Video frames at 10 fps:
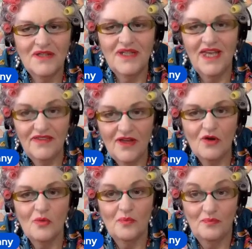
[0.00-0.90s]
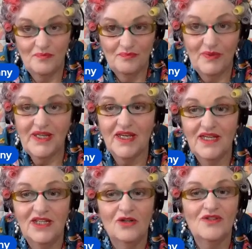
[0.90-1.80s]
they were a bit
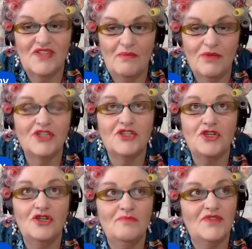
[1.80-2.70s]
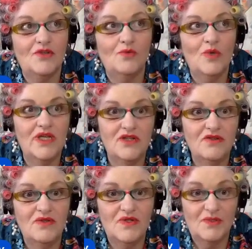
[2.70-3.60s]
keen on some of the terms that we
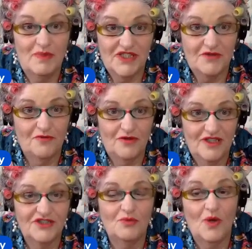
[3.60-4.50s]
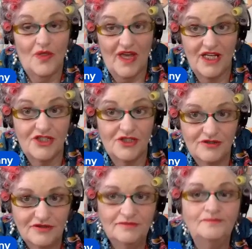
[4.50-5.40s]
use a bit differently to what they
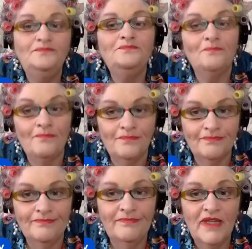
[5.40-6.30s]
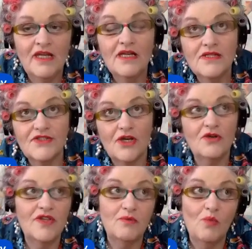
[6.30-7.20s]
do. Yeah. So
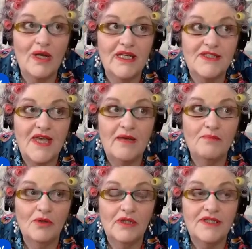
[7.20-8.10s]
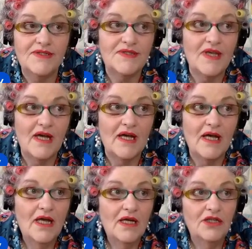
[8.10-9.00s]
the one example is,
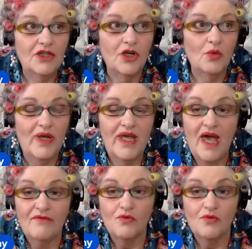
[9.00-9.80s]
we have